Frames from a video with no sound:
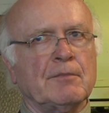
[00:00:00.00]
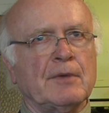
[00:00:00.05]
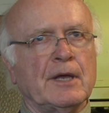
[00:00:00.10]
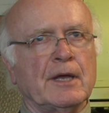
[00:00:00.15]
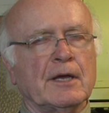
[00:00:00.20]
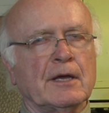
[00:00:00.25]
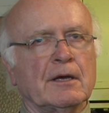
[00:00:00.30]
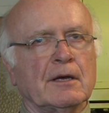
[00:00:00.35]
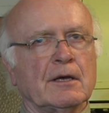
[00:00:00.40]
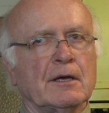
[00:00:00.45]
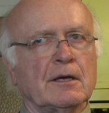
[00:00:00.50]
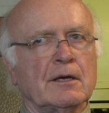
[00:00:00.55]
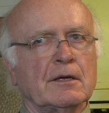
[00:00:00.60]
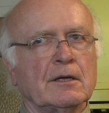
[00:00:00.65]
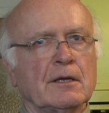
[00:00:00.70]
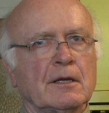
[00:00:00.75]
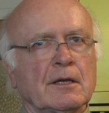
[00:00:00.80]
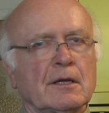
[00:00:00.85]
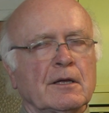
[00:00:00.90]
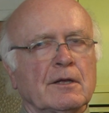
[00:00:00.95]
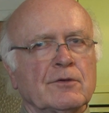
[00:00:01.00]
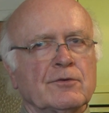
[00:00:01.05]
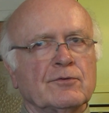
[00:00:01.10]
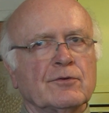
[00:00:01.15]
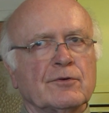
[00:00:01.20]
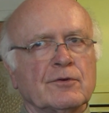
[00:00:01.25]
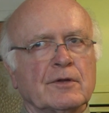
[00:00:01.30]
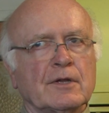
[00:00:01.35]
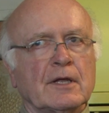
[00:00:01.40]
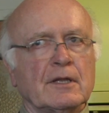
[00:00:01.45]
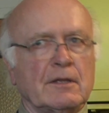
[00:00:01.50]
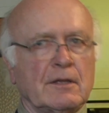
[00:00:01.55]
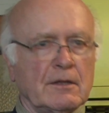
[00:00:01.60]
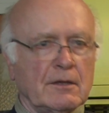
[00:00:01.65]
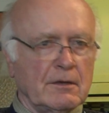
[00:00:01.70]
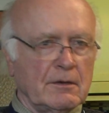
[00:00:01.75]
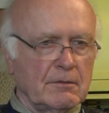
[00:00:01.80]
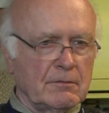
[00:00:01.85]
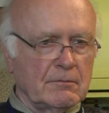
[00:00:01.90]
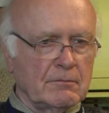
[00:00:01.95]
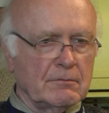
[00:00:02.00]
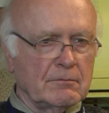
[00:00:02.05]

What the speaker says: make certain that the